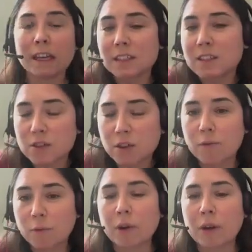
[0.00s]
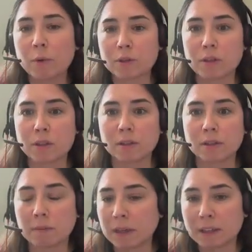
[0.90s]
it is a sort of greenwashing.
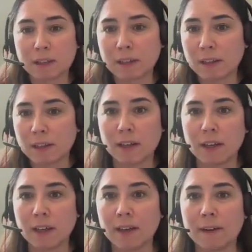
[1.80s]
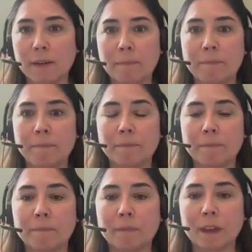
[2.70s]

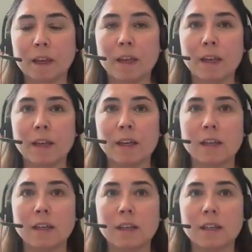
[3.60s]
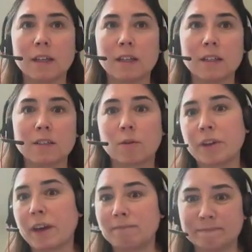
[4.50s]
Um, so
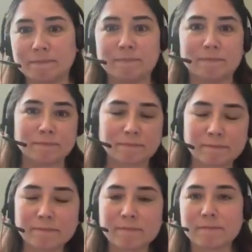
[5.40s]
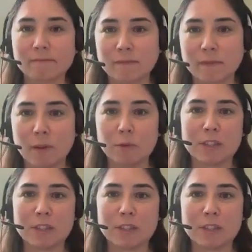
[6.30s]
yeah, I